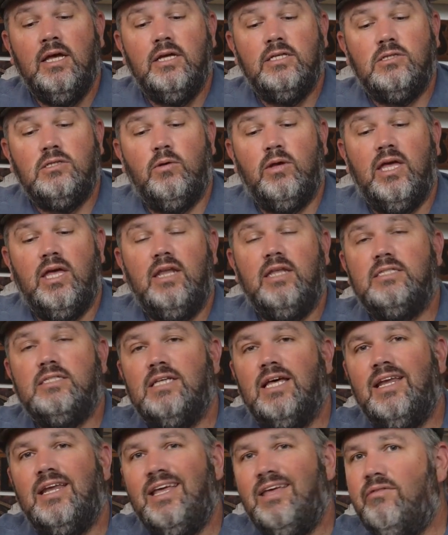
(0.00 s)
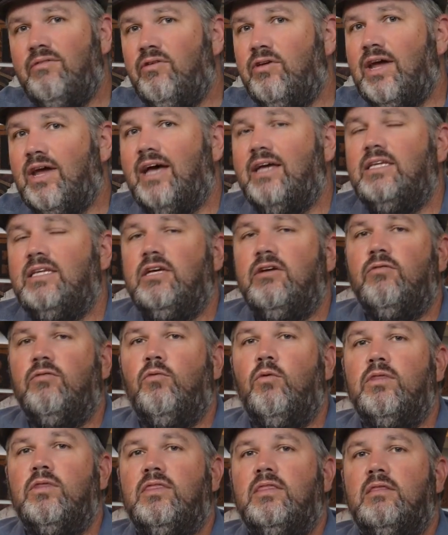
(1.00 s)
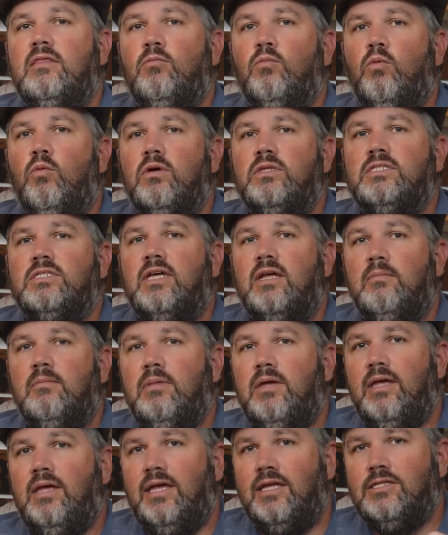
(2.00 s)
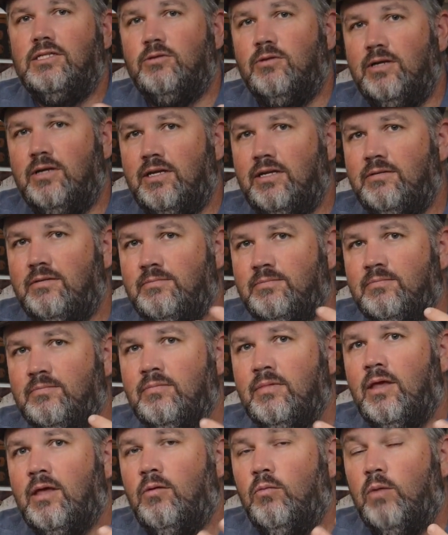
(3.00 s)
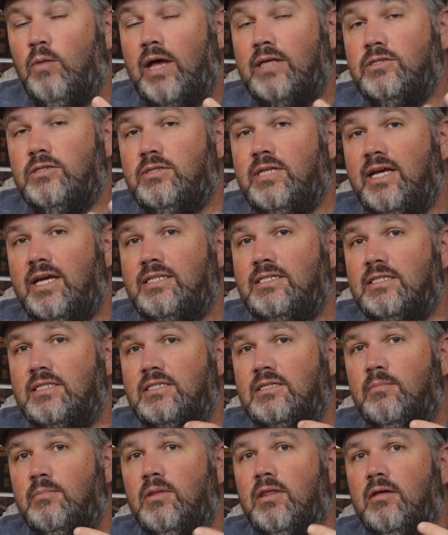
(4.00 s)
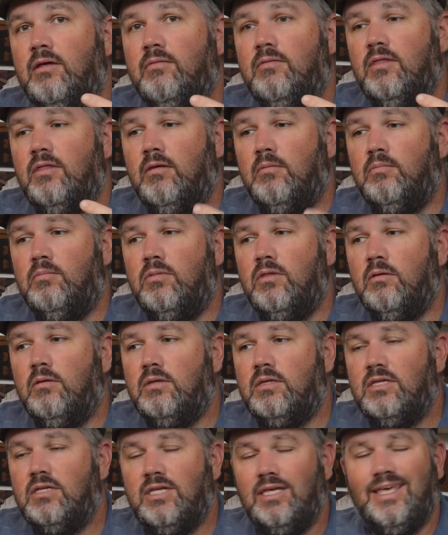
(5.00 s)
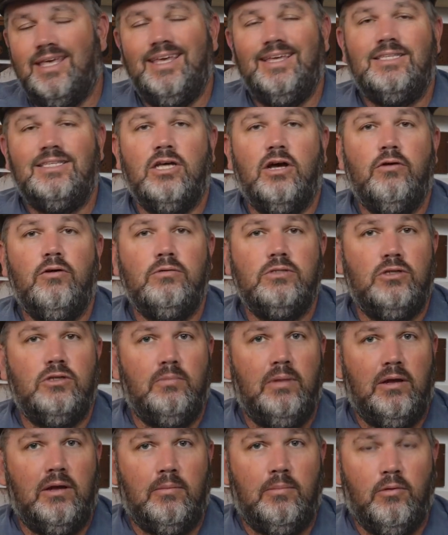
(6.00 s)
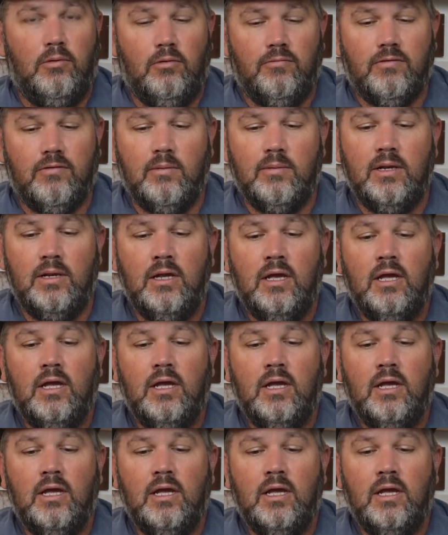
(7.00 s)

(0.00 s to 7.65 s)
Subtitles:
So again, it's going to give you an idea of what's going to be entering as you taste it, some of the key tones you'll be able to pull from it.